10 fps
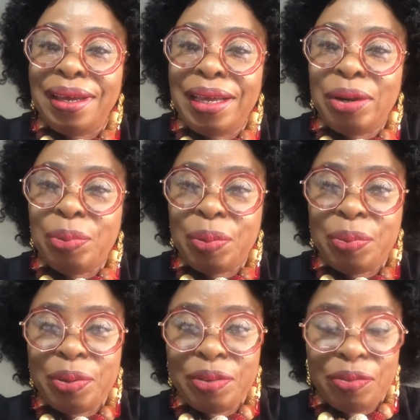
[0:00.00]
Hello,
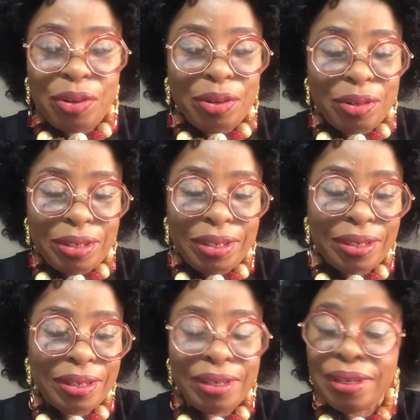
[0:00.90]
people of God.
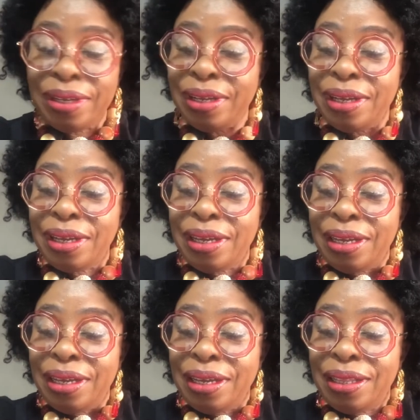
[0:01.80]

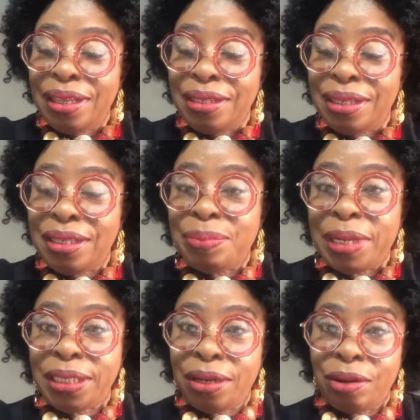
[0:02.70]
This is
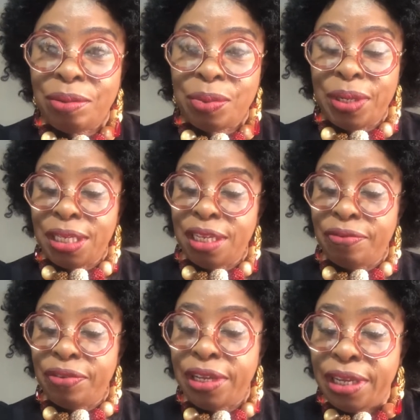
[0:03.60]
My Jacob's Way
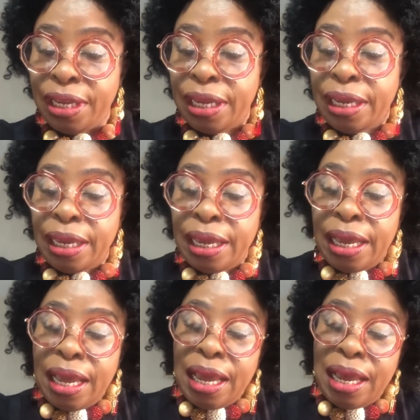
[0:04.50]
TV,
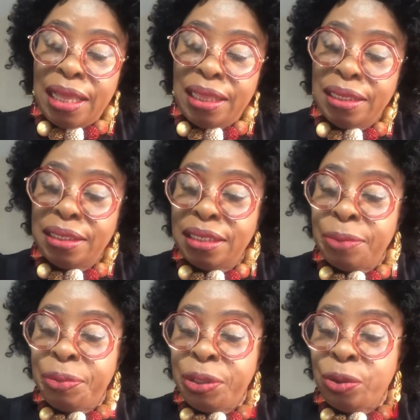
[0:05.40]
and this is
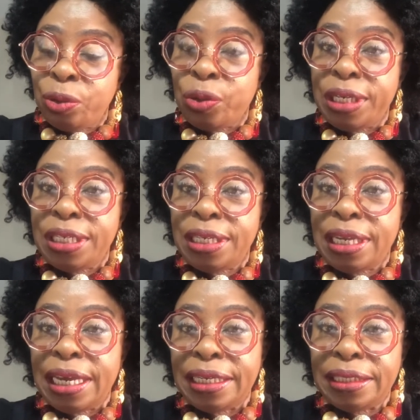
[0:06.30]
episode
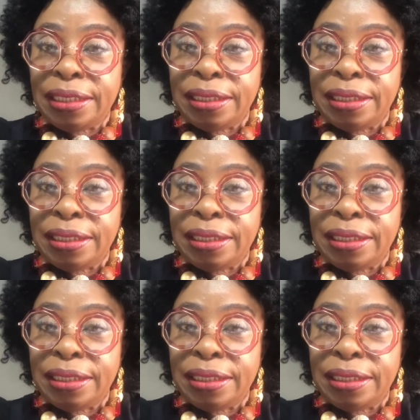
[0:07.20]
29.